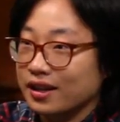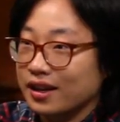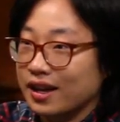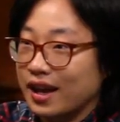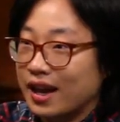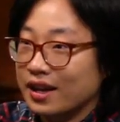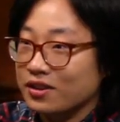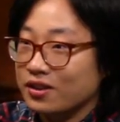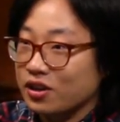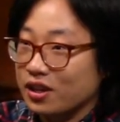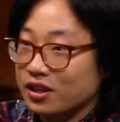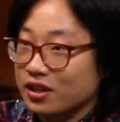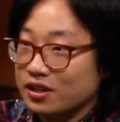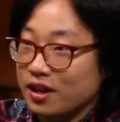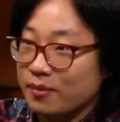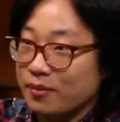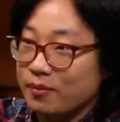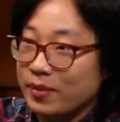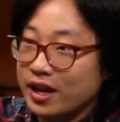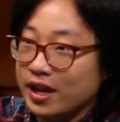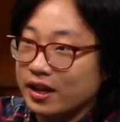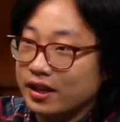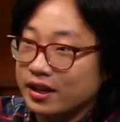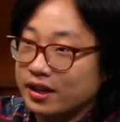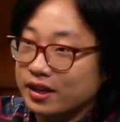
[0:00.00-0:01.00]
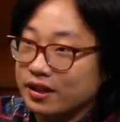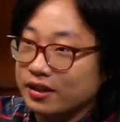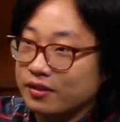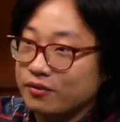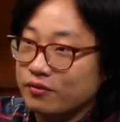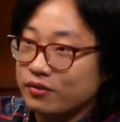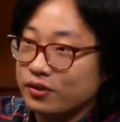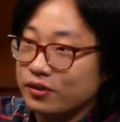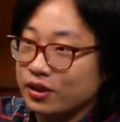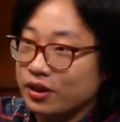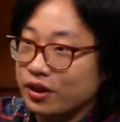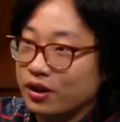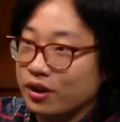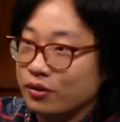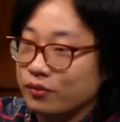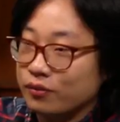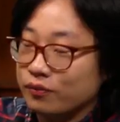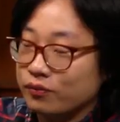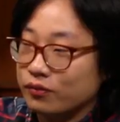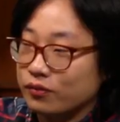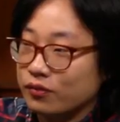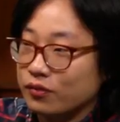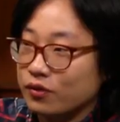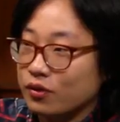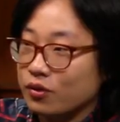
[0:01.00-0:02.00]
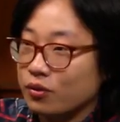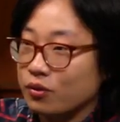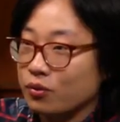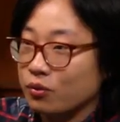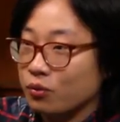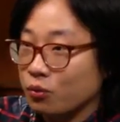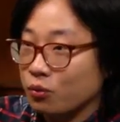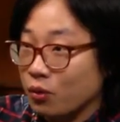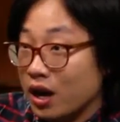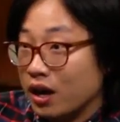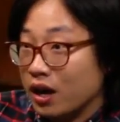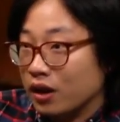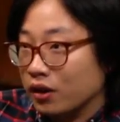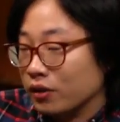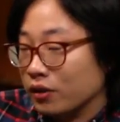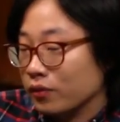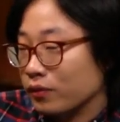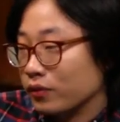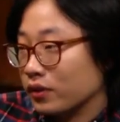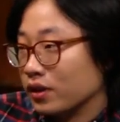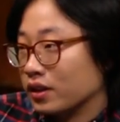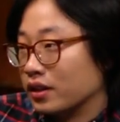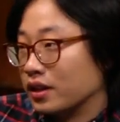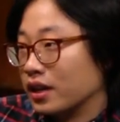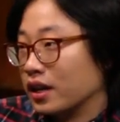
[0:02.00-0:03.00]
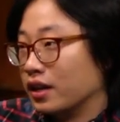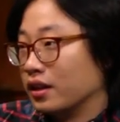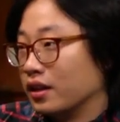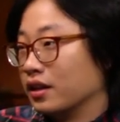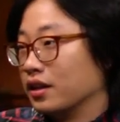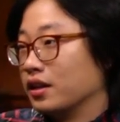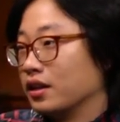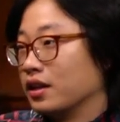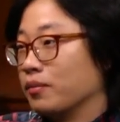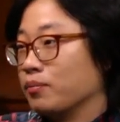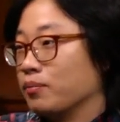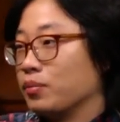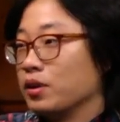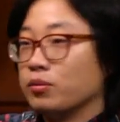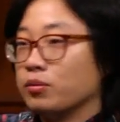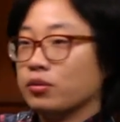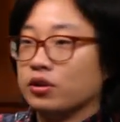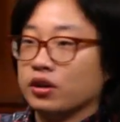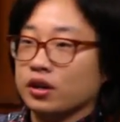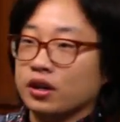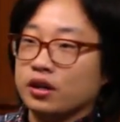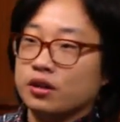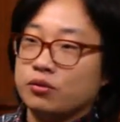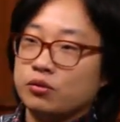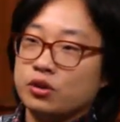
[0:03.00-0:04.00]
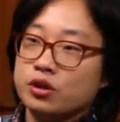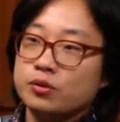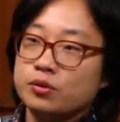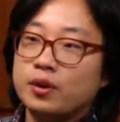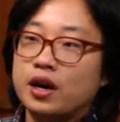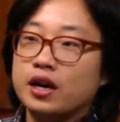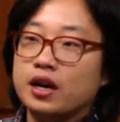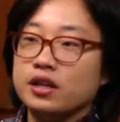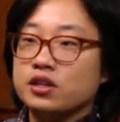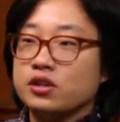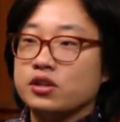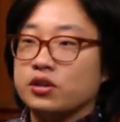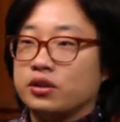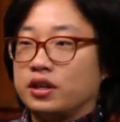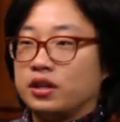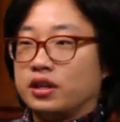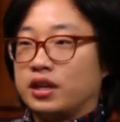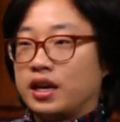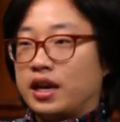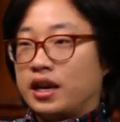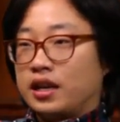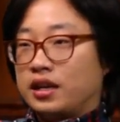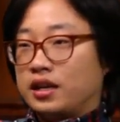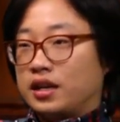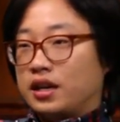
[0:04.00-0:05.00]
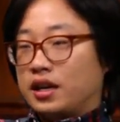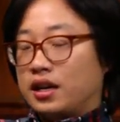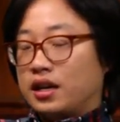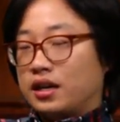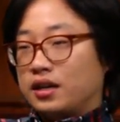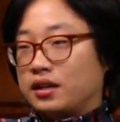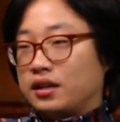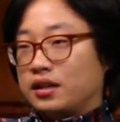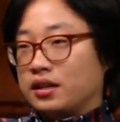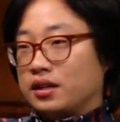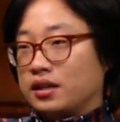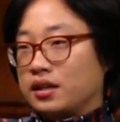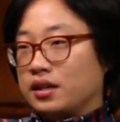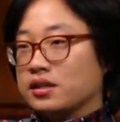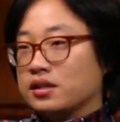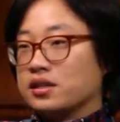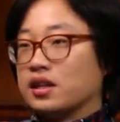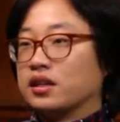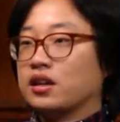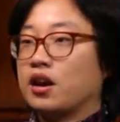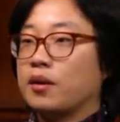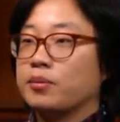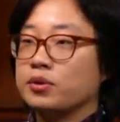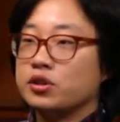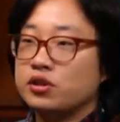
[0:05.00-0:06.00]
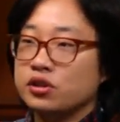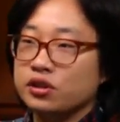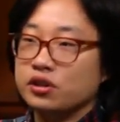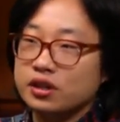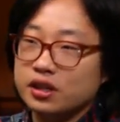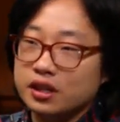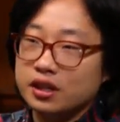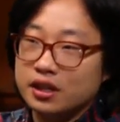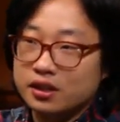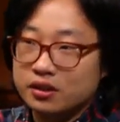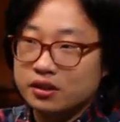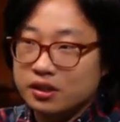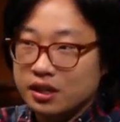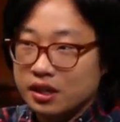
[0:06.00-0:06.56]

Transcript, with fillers: as long as I make it, you know, well, then then people are going to respond to it, and uh, it's an opportunity that's,